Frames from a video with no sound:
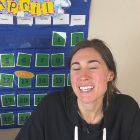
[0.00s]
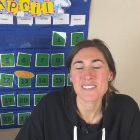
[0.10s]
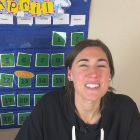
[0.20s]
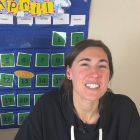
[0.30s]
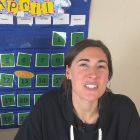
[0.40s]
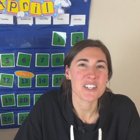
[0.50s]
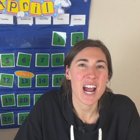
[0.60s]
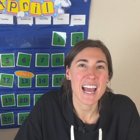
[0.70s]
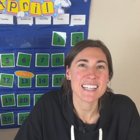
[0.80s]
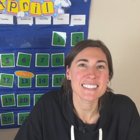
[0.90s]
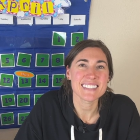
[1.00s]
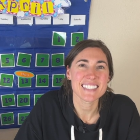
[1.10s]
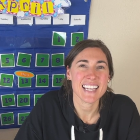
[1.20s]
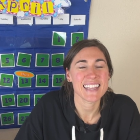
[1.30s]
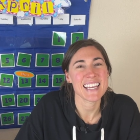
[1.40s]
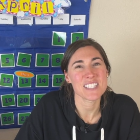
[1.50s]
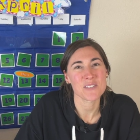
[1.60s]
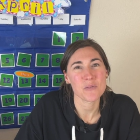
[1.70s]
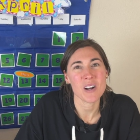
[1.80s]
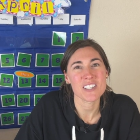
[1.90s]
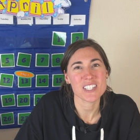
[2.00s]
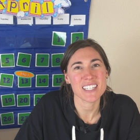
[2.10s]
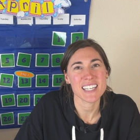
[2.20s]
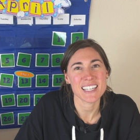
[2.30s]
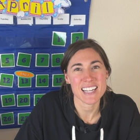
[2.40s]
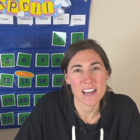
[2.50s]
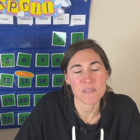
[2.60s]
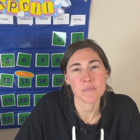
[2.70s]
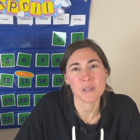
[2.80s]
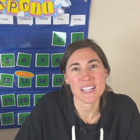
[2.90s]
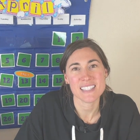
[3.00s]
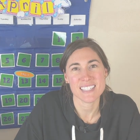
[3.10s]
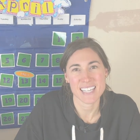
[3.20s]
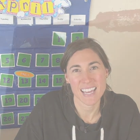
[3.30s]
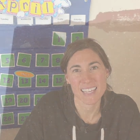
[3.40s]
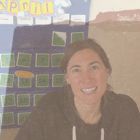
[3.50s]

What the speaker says: with your child. Thanks for watching and have a blessed day.